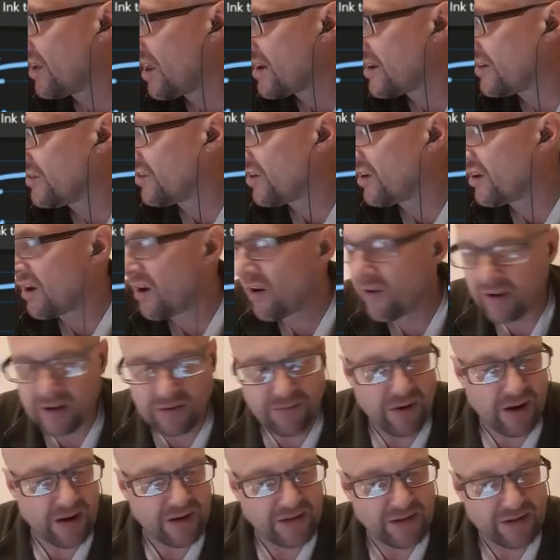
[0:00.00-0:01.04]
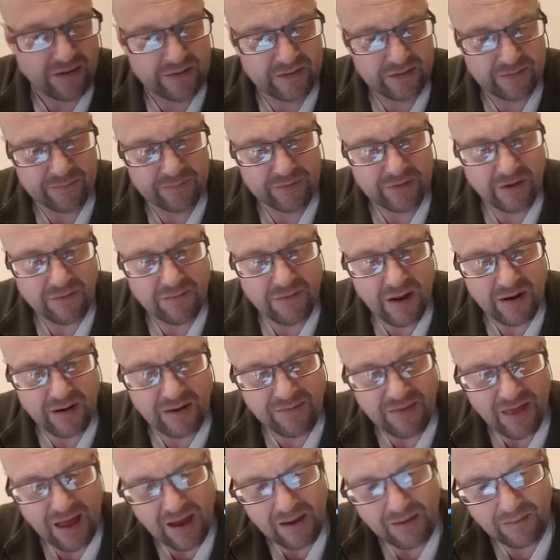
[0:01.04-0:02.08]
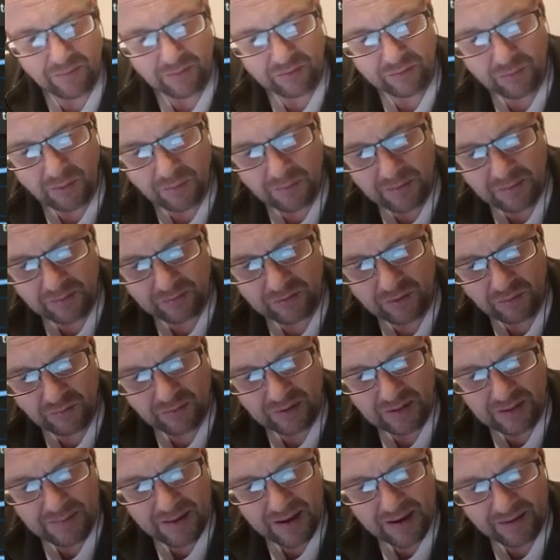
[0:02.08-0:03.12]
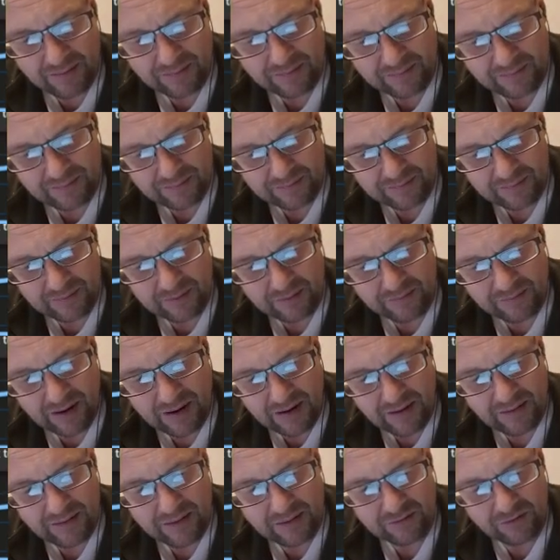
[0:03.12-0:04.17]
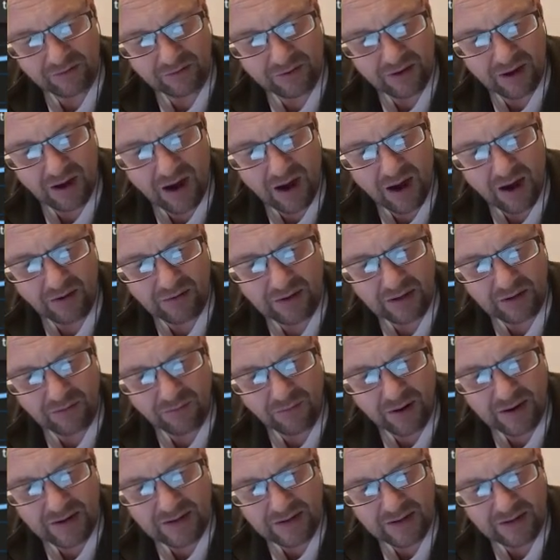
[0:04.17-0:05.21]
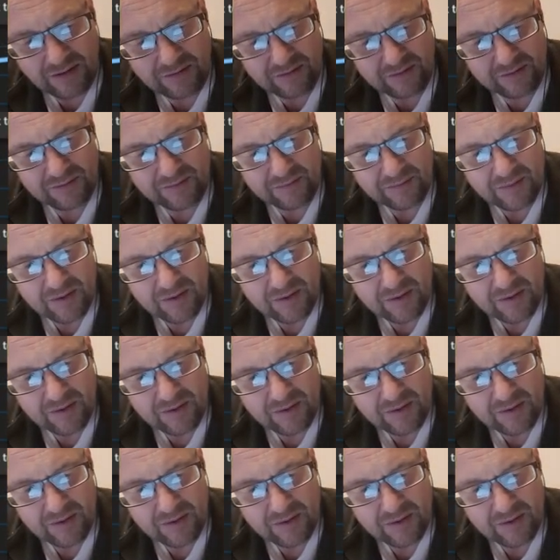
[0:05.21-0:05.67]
energy and ionic radius. So none of that was what we were talking about. All right, let's look at ionic radius.